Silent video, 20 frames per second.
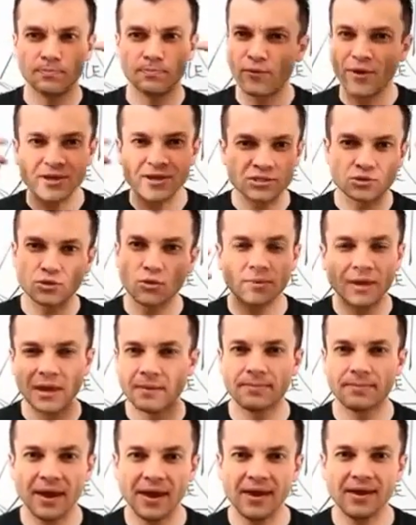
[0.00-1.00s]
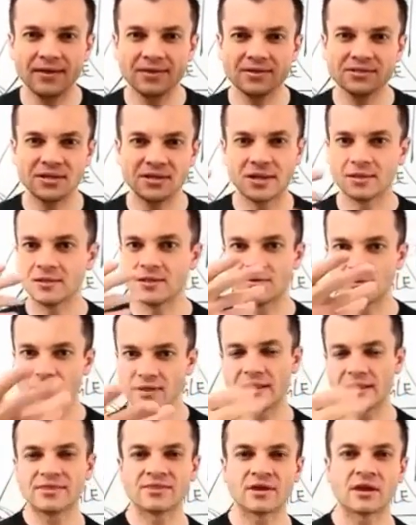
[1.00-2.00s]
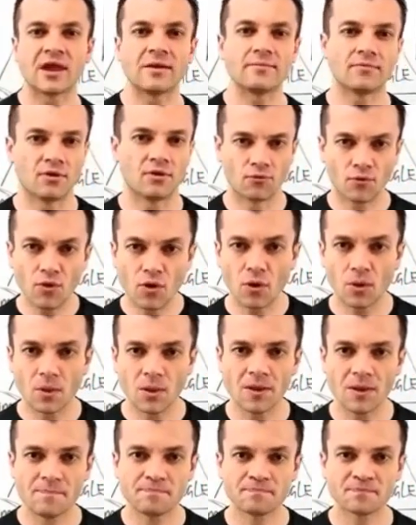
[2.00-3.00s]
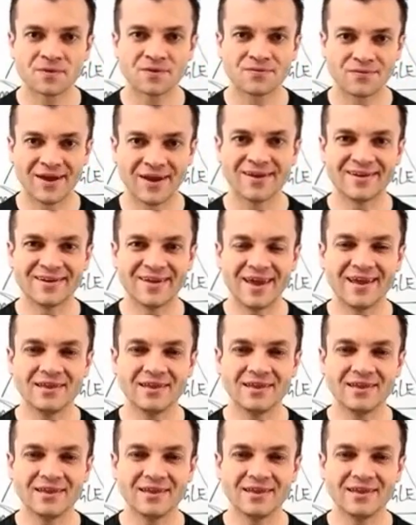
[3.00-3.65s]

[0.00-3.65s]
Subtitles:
brainstorm campaigns, and I literally let the camera roll, right?